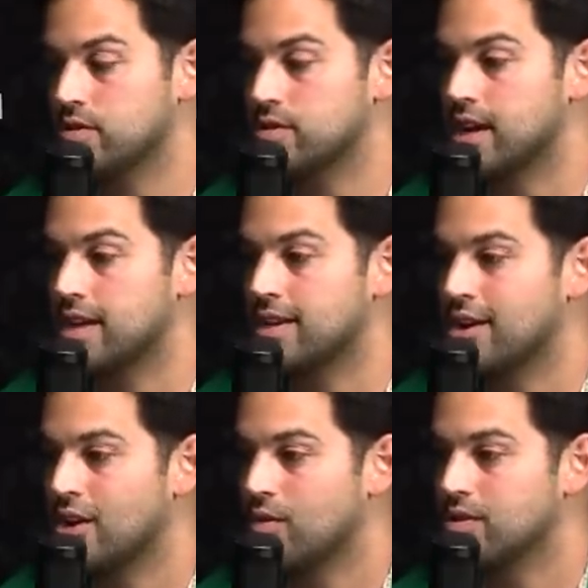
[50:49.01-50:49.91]
It's like
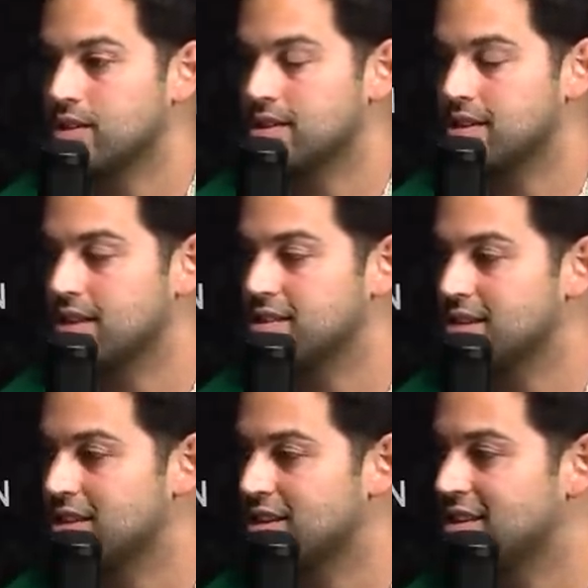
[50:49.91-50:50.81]
what's that saying? They say
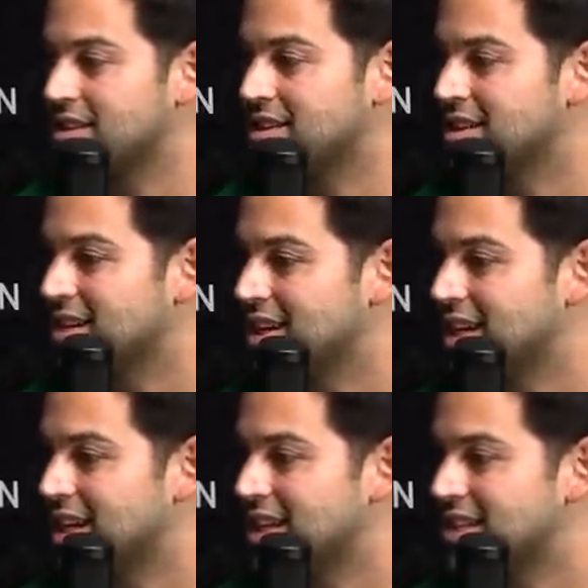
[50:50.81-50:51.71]
that the
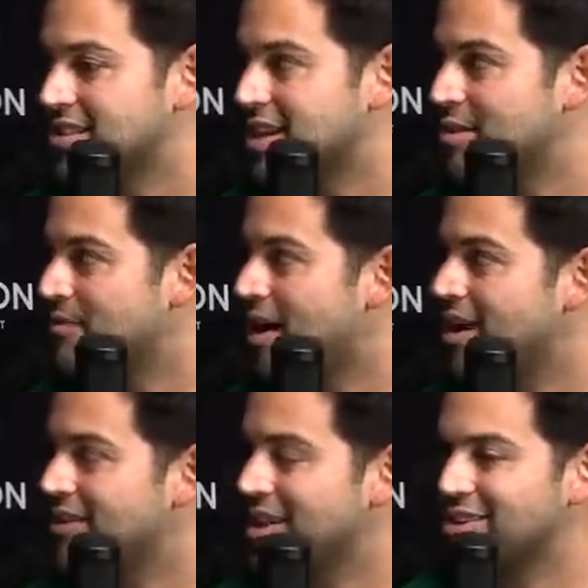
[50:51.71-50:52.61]
the same
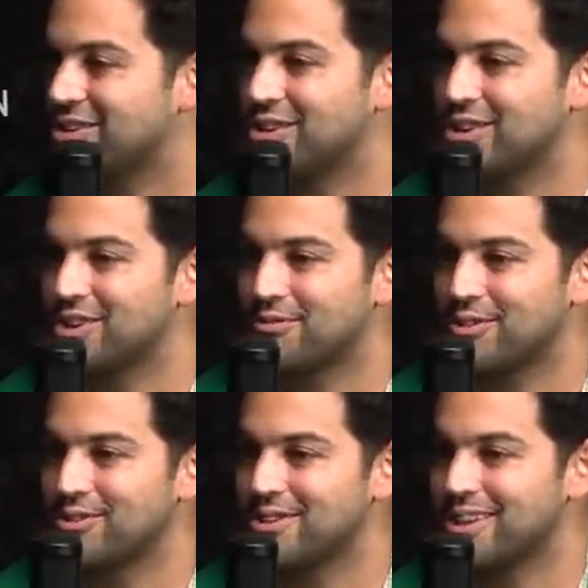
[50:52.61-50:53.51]
fire that could cook your
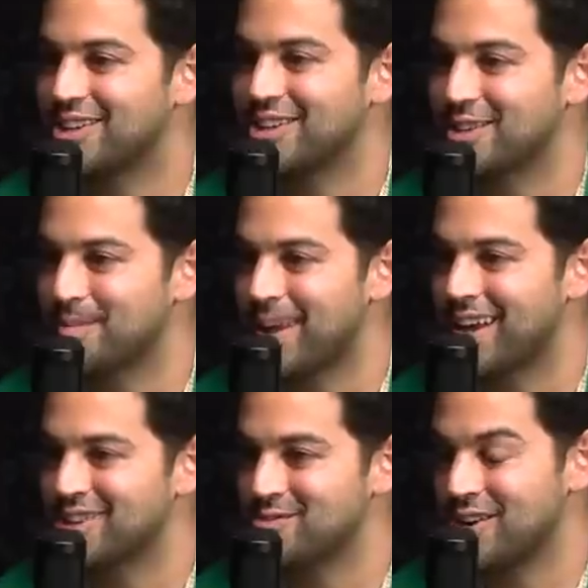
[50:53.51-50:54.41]
food can cook the man
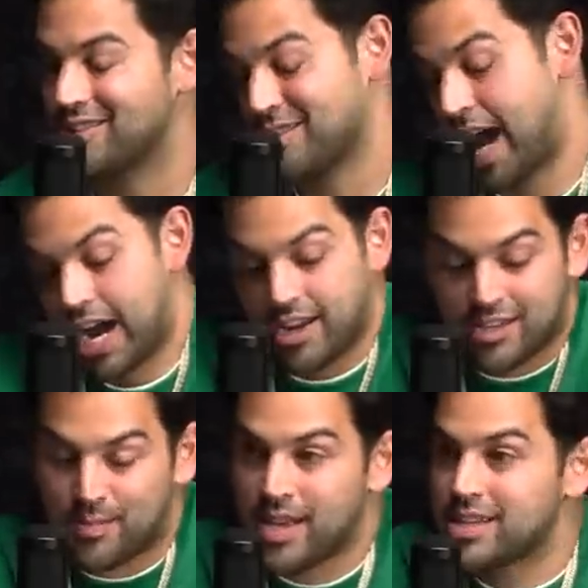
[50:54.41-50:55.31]
as well. How, it
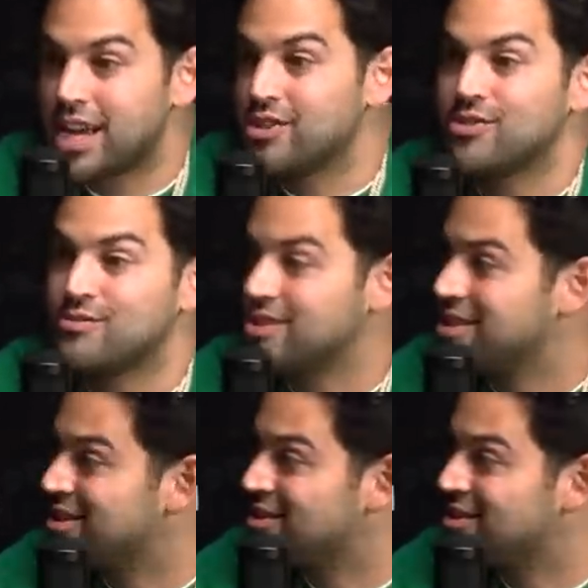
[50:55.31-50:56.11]
depends how you use it. You know,